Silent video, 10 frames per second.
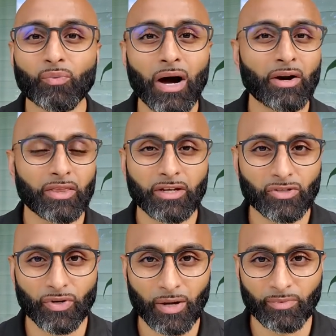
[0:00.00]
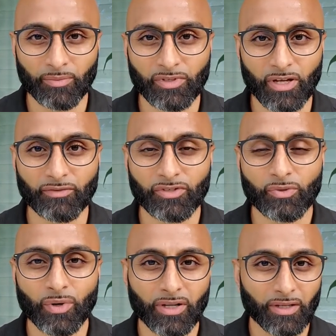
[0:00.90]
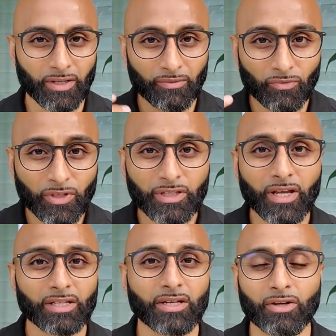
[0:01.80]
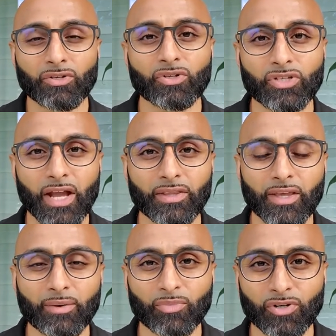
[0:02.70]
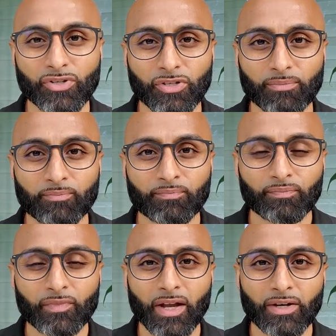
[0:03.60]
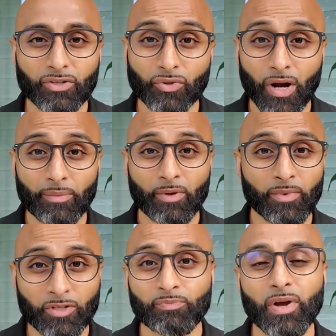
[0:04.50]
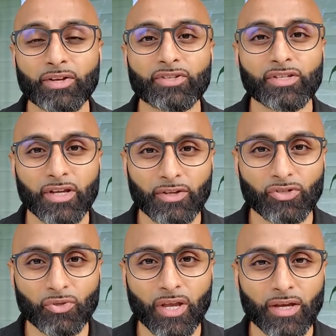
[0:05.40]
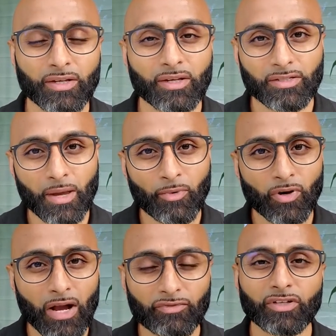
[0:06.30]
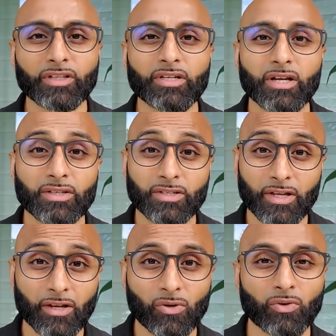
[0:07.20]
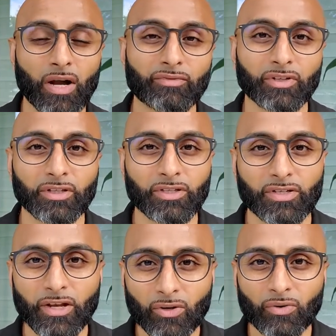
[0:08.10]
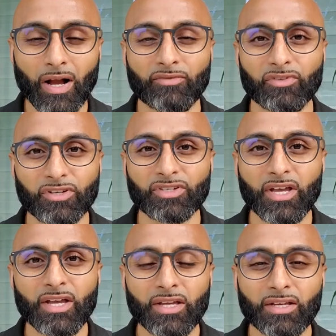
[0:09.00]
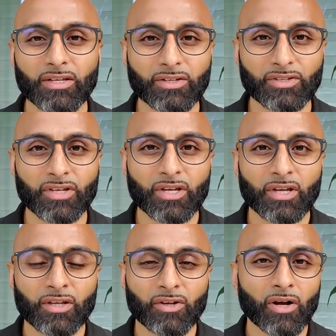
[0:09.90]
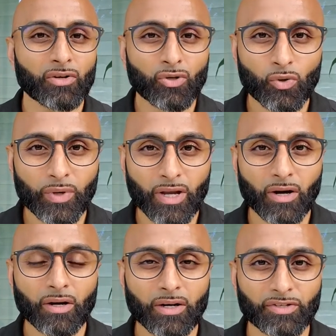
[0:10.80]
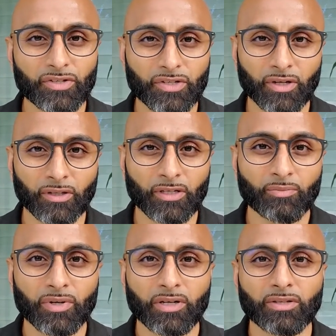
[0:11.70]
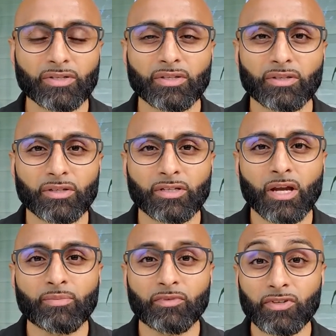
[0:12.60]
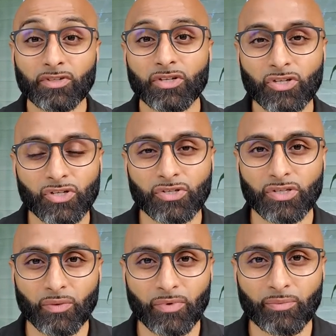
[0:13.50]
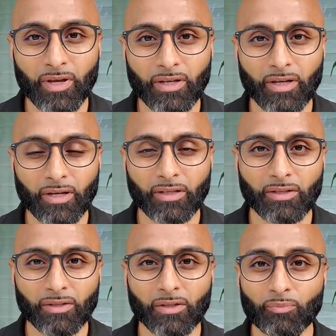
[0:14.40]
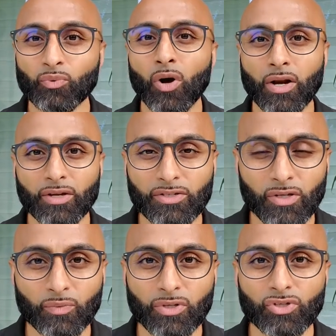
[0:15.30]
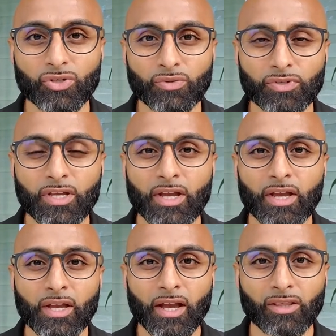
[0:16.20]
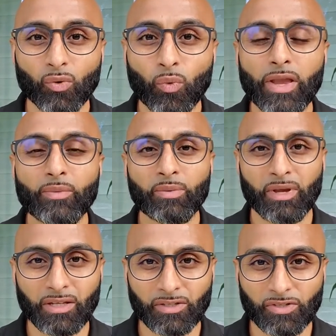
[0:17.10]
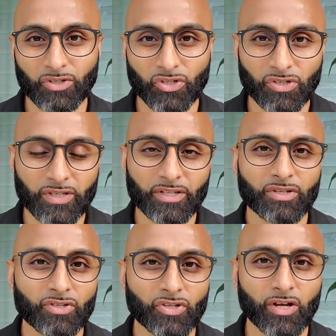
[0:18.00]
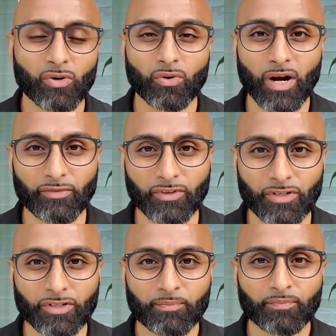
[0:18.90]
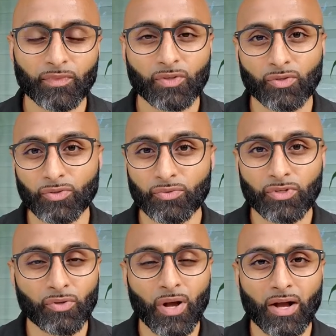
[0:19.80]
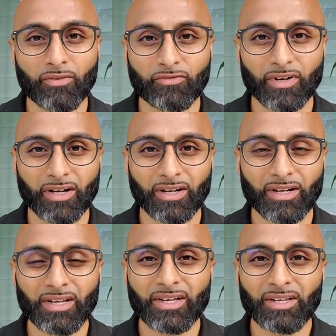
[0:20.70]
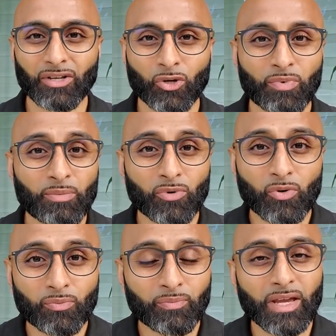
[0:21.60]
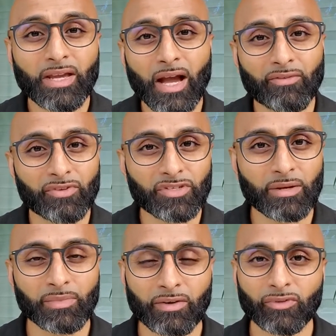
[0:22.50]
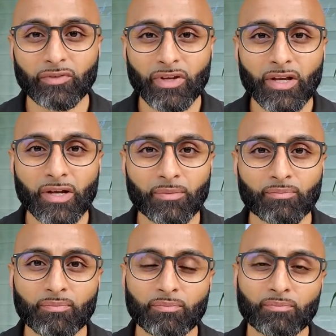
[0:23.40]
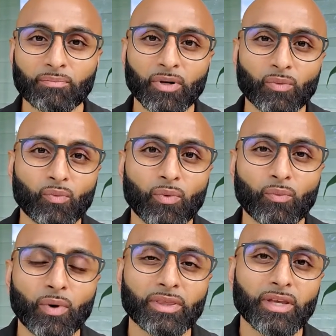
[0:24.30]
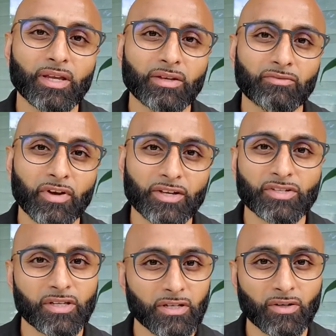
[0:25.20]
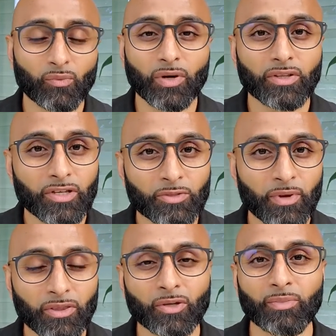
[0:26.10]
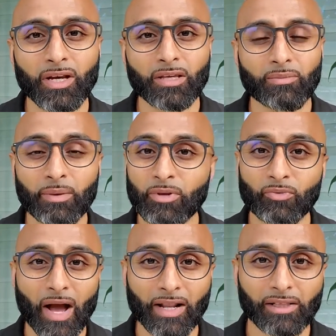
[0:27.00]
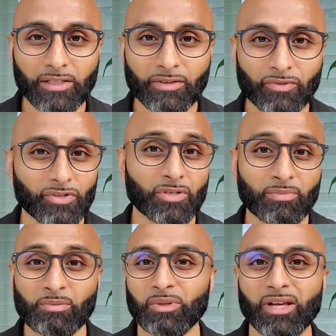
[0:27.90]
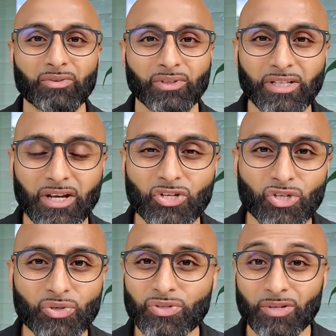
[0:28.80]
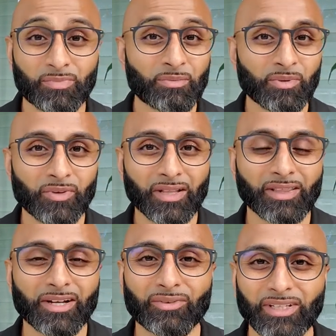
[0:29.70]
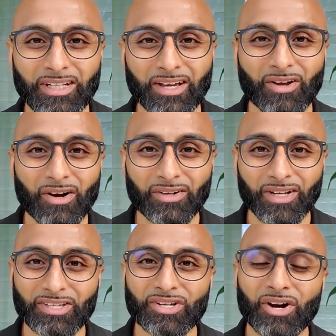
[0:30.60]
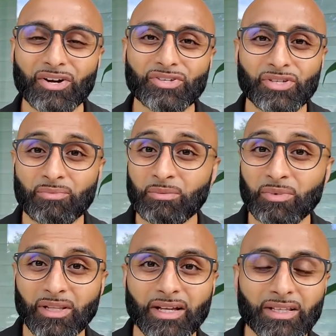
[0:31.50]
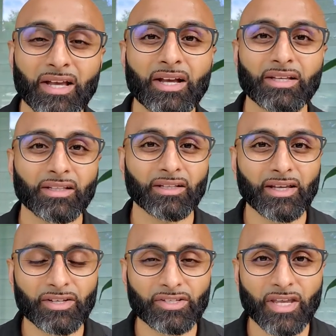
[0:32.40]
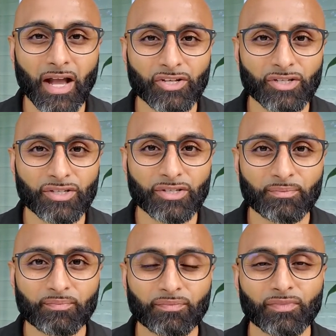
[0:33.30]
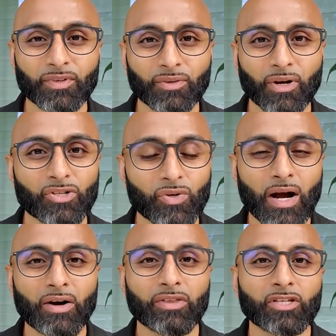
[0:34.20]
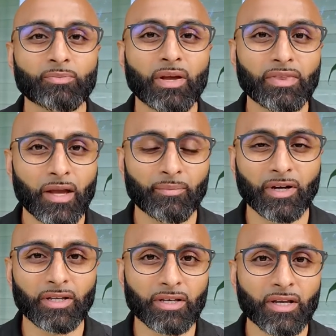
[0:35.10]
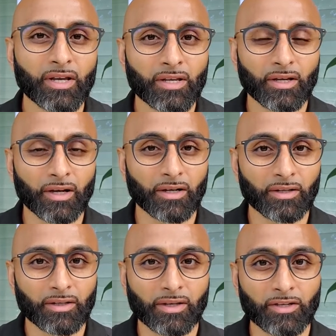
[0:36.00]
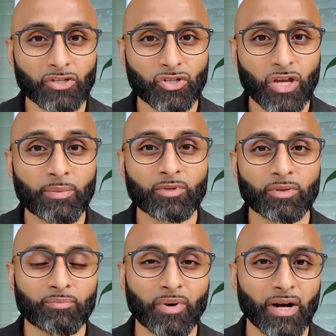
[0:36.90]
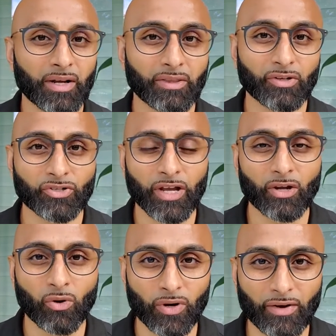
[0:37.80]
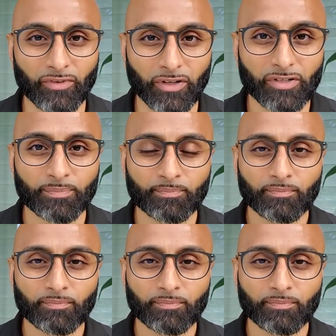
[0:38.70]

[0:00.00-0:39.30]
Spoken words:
How do they describe themselves? You want to really get to understand that person and describe them as best as you can demographically and psychographically. Psychographics is not who we are necessarily, but it's the type of decisions that we make and the products that we choose and the way we make decisions. That's our psychographics. So you have people who may have the same level of income, but what they invest in and where they spend their money may be radically different. Some people like really nice shoes, some people like really nice cars, some people like the latest gadgets, right? So how they spend that money is shaped by their psychographics.